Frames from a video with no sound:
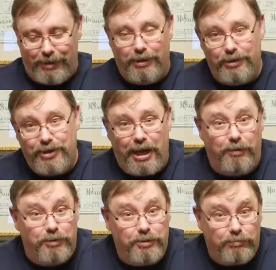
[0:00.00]
sadly
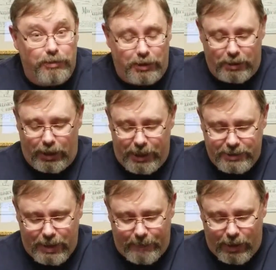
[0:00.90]
was really the
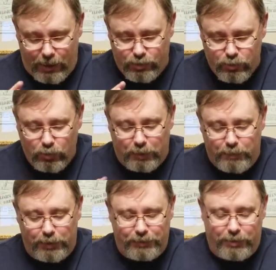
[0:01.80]
last time I truly
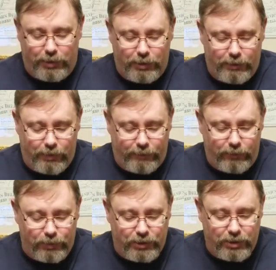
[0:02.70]
built a
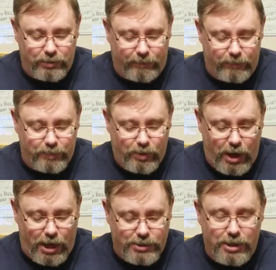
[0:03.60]
full system from
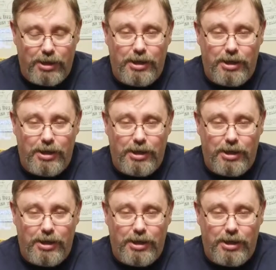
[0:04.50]
scratch.